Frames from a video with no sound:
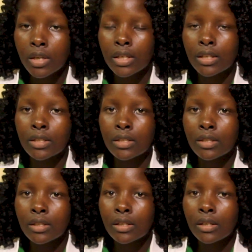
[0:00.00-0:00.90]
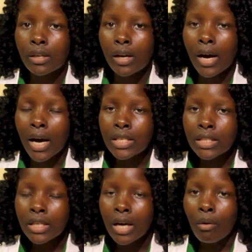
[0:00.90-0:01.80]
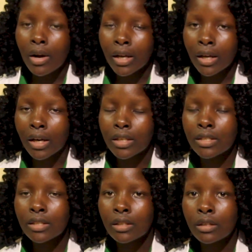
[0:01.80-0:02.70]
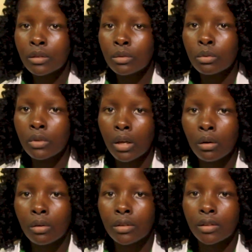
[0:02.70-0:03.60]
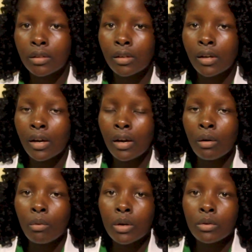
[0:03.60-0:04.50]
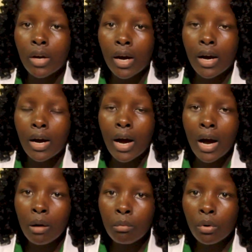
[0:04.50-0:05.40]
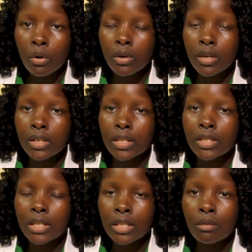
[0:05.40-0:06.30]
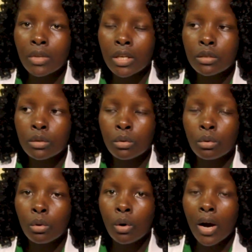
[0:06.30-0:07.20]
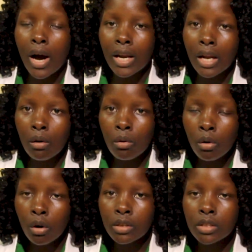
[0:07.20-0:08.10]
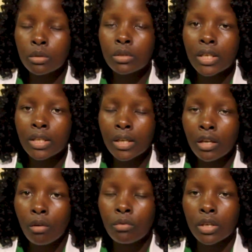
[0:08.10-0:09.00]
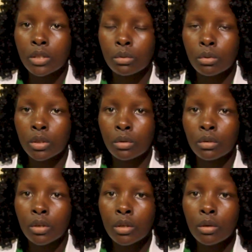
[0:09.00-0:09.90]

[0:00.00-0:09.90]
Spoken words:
it is casting our cares to the Lord. When you are humble, it is the time that you allow God to take care of your situation.